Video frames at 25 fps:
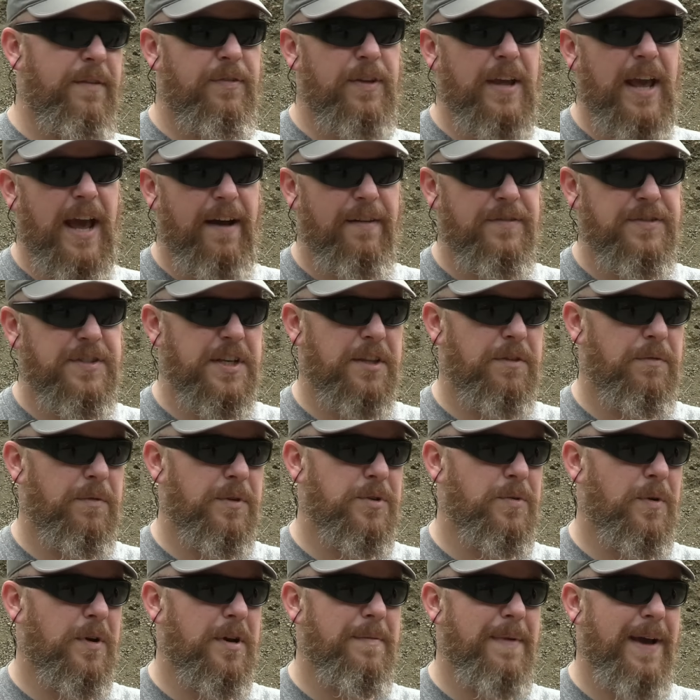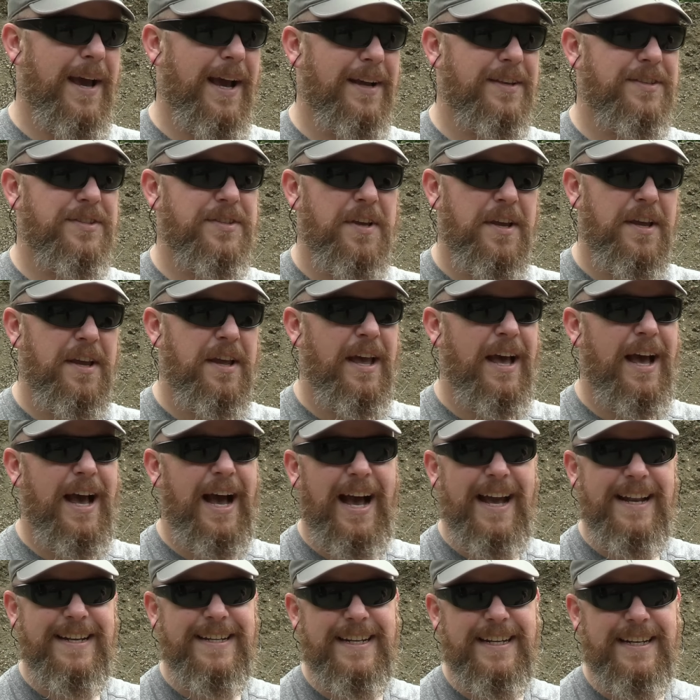if you have Sig 320 mags.
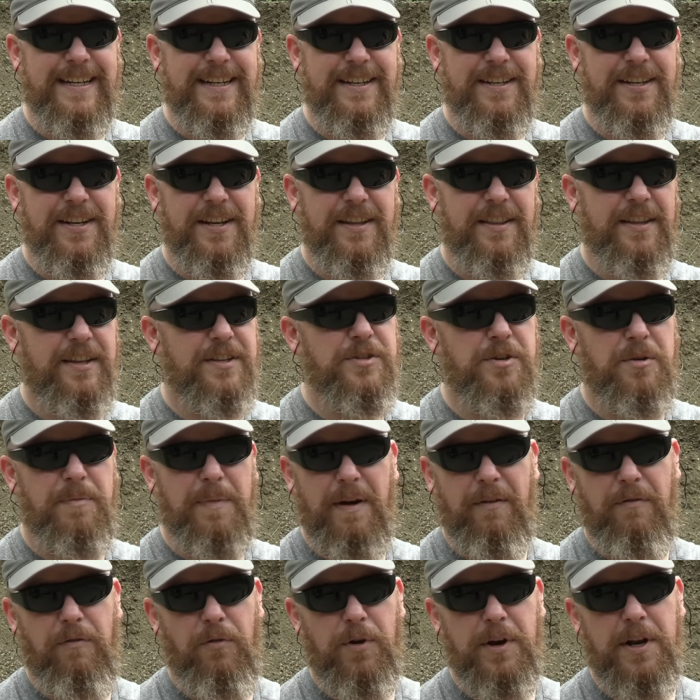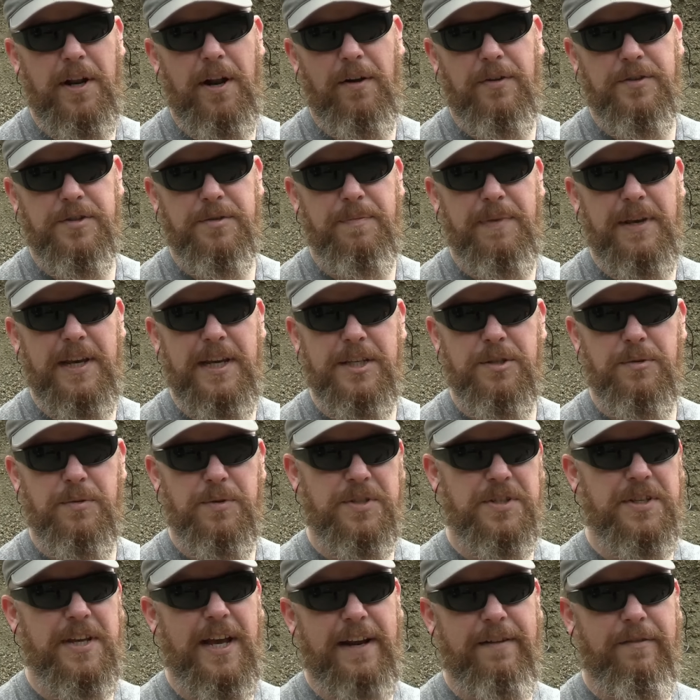I didn't. These are about $40 a piece,
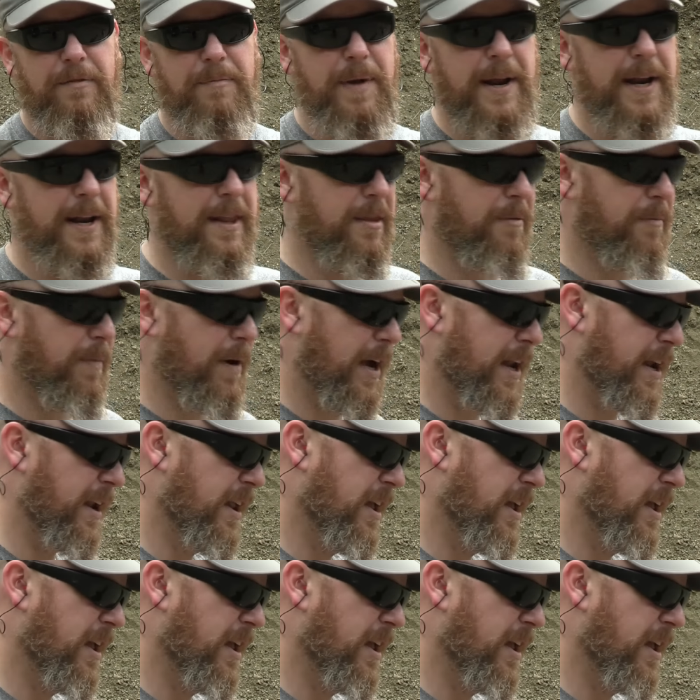which is kind of a pain in the butt,